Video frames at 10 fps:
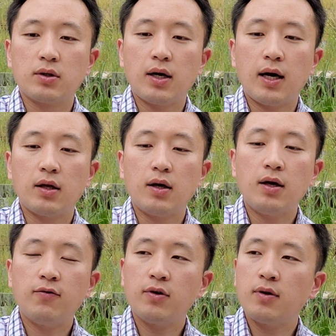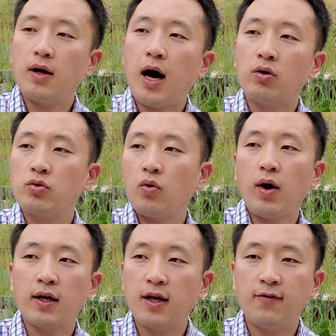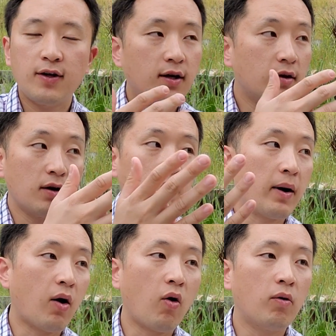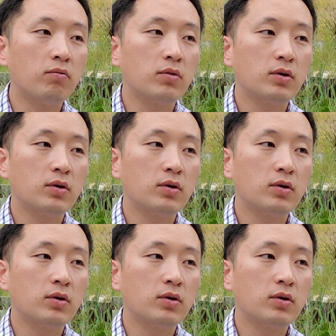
And even outdoor activity near my home